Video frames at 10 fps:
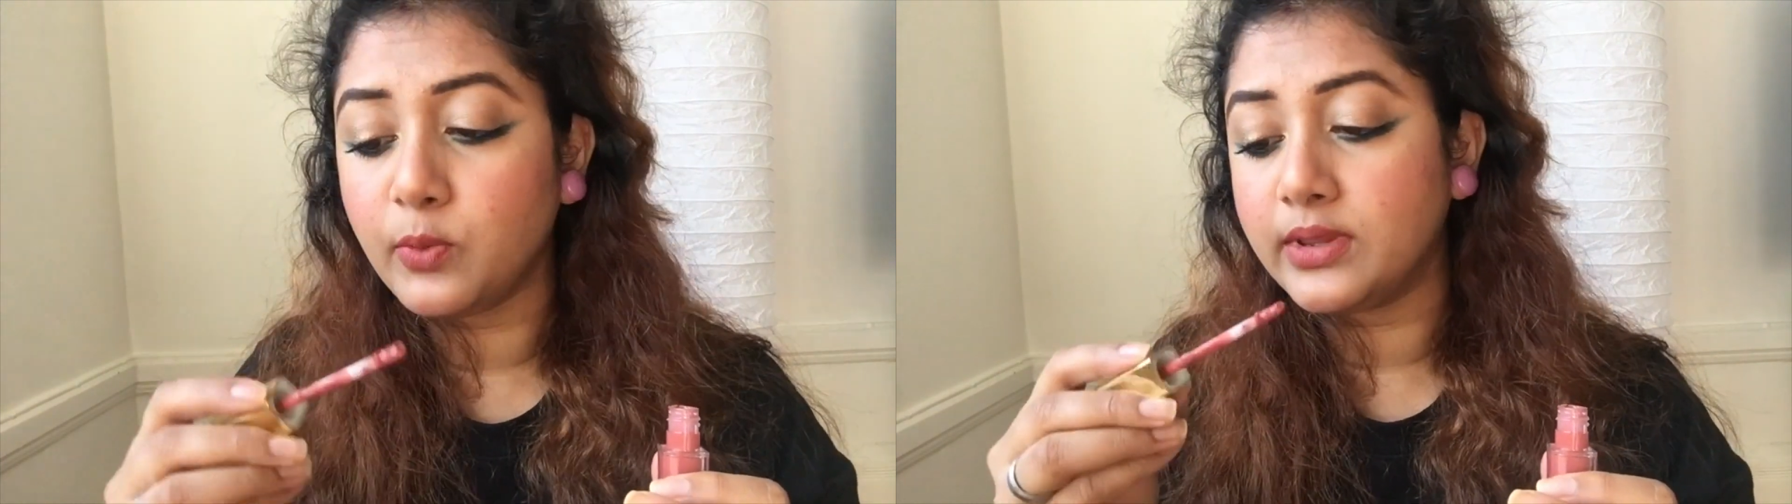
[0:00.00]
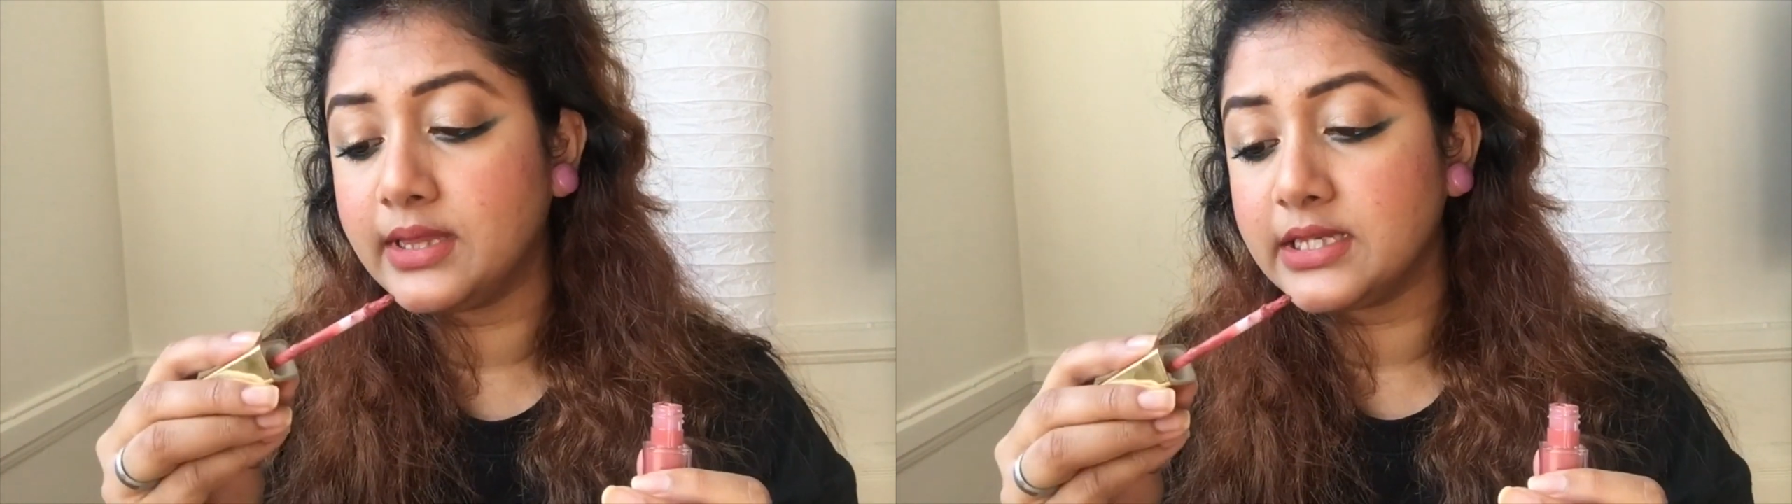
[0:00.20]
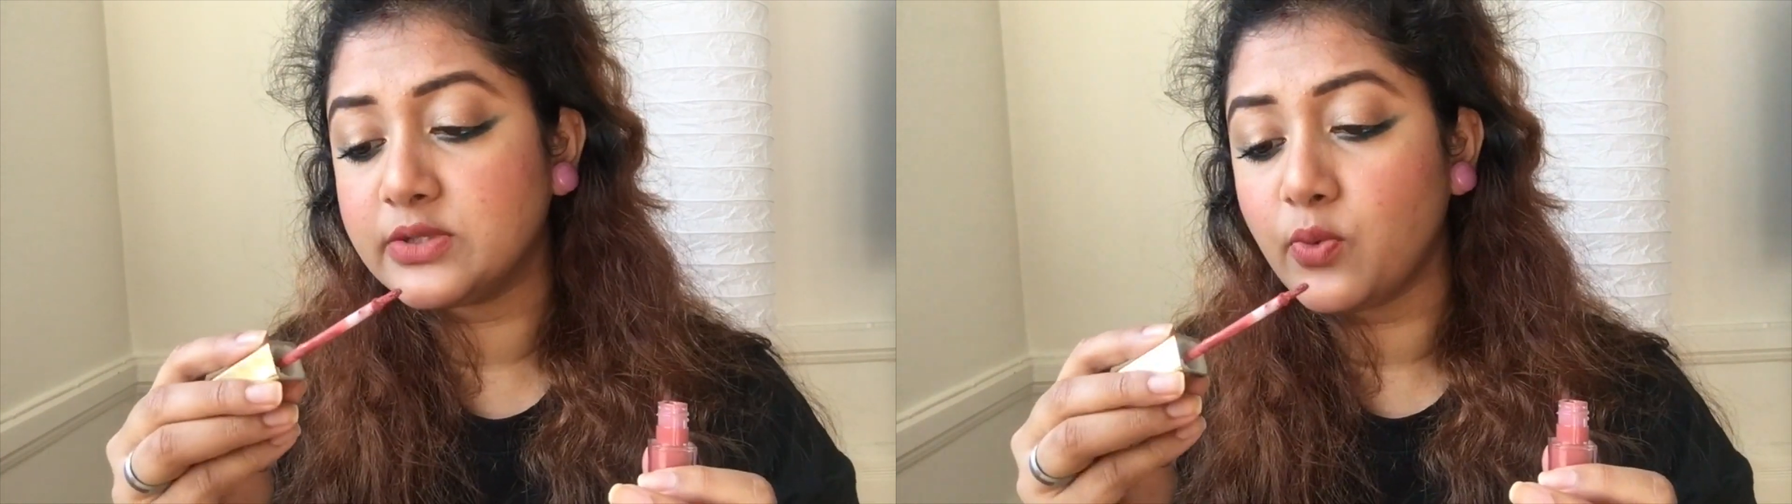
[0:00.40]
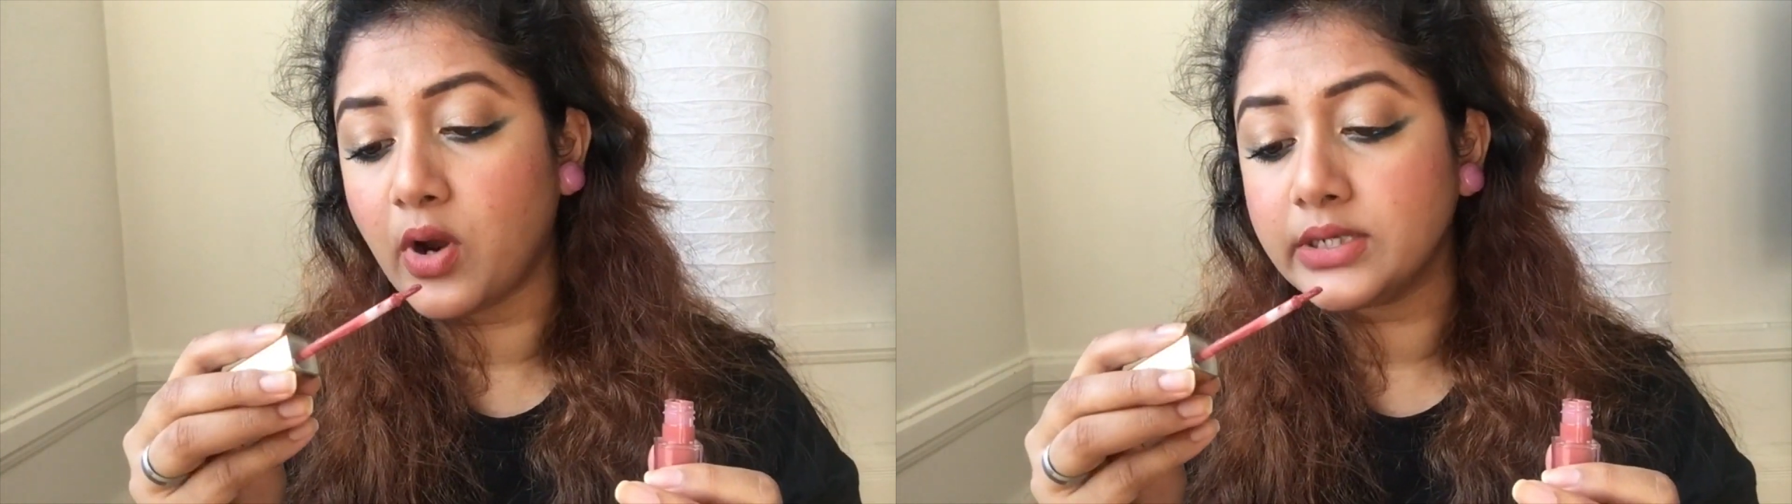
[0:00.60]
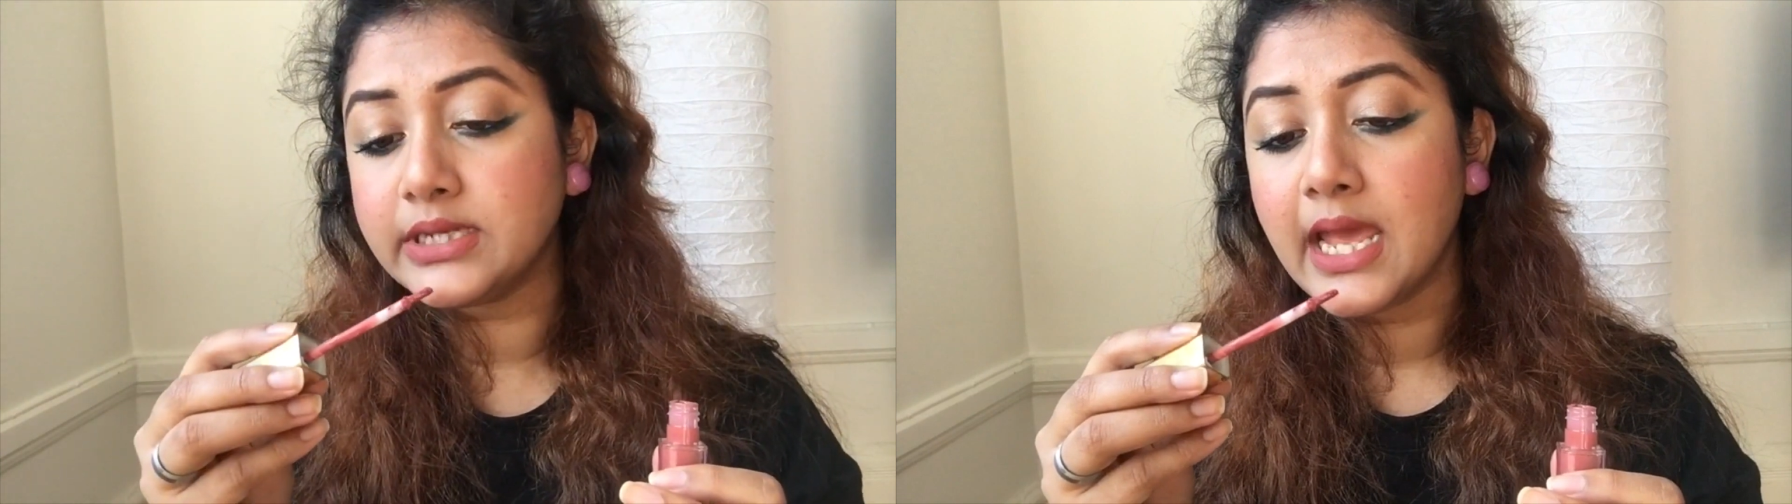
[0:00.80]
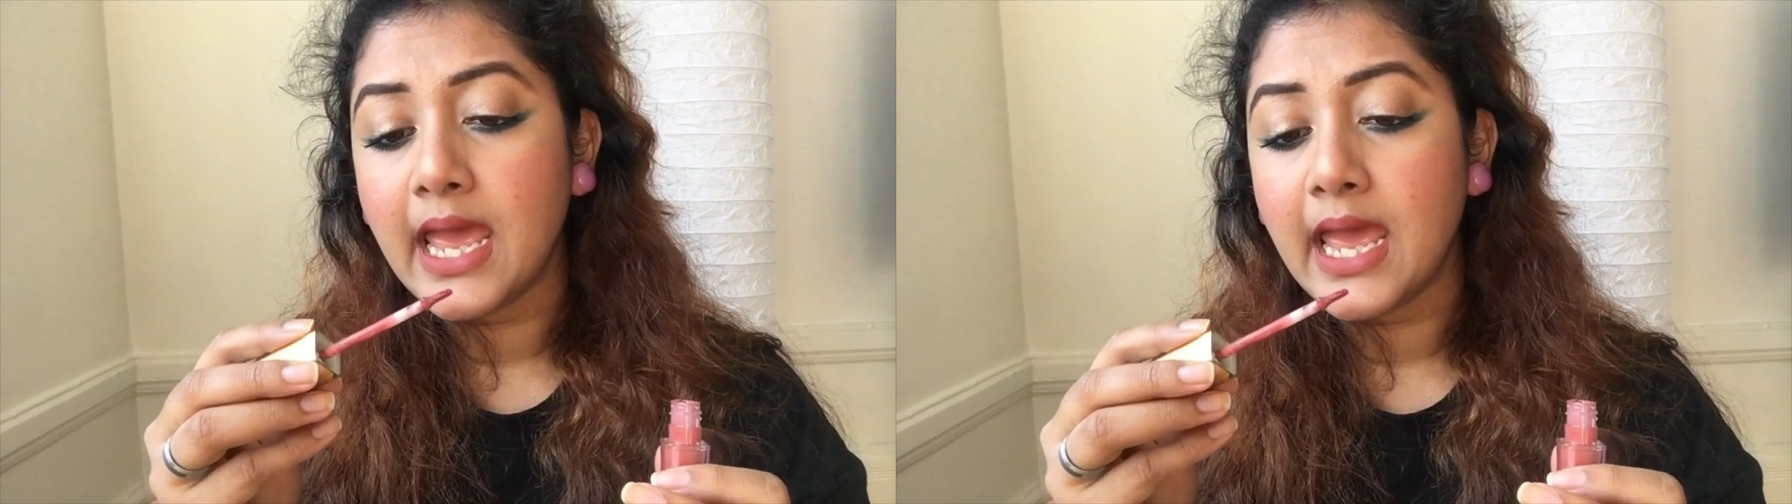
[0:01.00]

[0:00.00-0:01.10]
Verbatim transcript: with this wand.